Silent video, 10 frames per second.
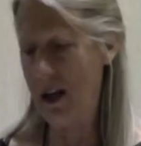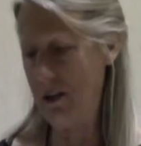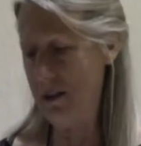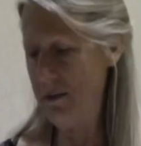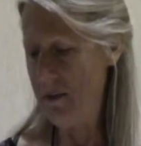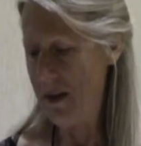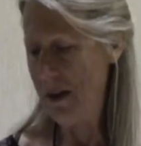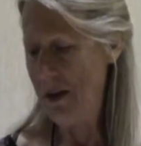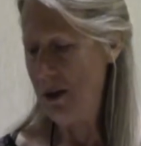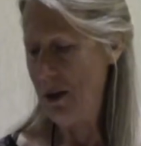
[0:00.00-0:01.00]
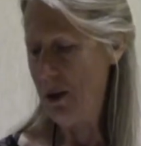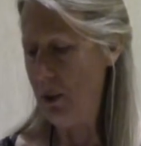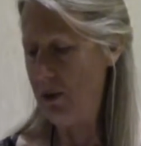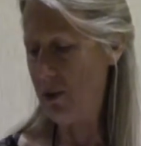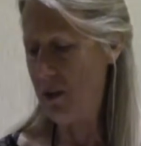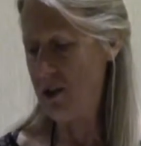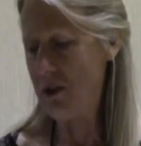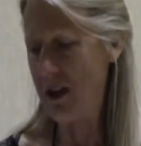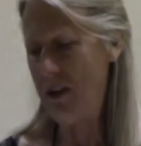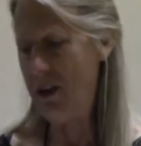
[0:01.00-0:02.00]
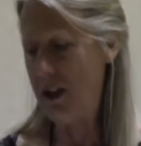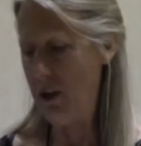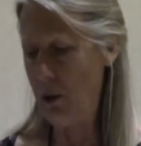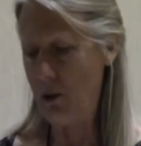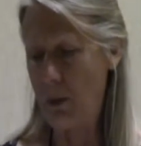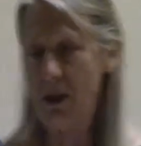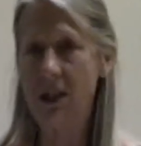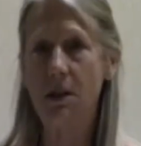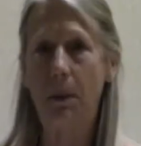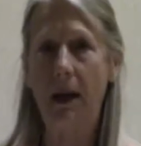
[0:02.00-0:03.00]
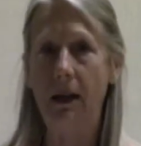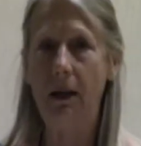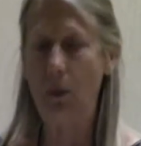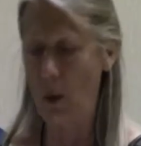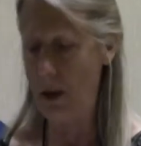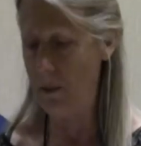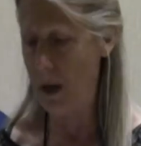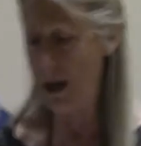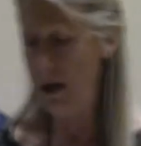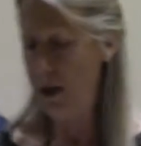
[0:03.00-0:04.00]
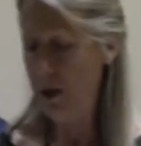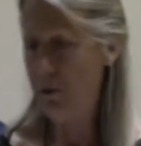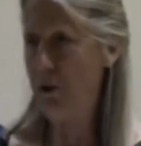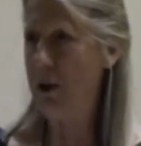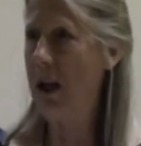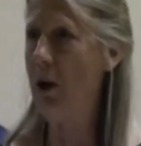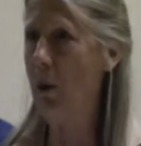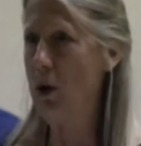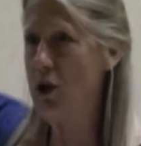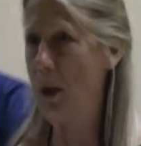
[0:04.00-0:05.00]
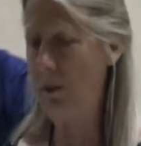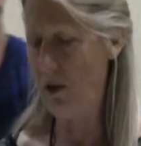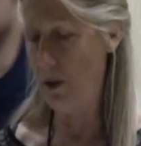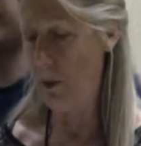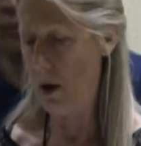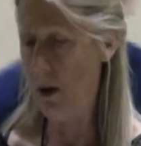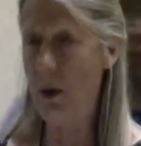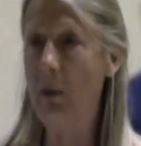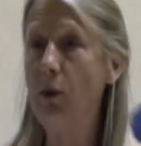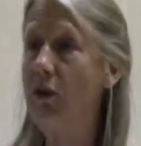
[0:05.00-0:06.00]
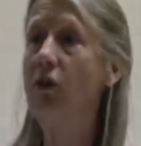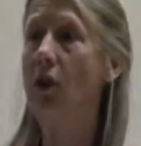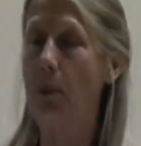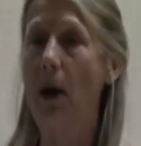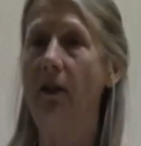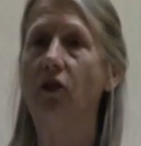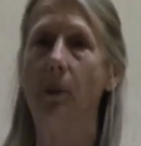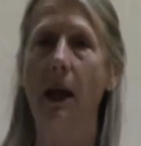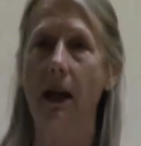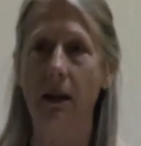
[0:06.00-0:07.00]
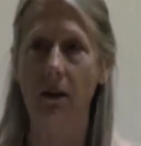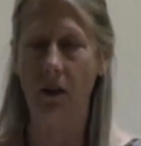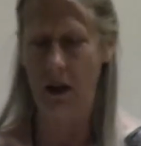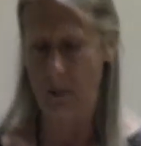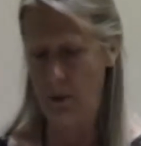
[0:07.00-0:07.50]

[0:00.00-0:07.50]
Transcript: Gallion, who is a veterinarian who was participating in one of my foot care workshops in Nepal. It was a surprise to me. I hadn't seen it